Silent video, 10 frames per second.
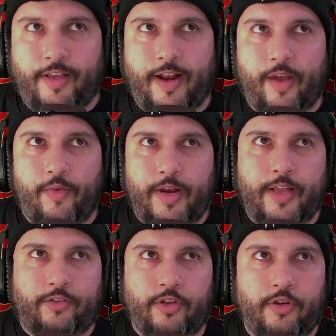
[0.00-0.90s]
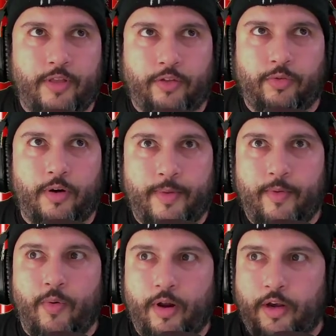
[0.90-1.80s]
that I relate to you that's going to make
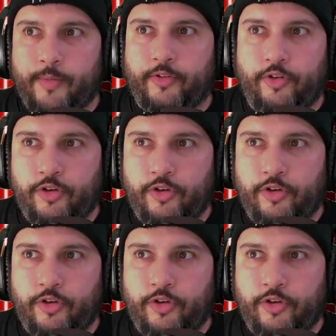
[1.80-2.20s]
me want to come into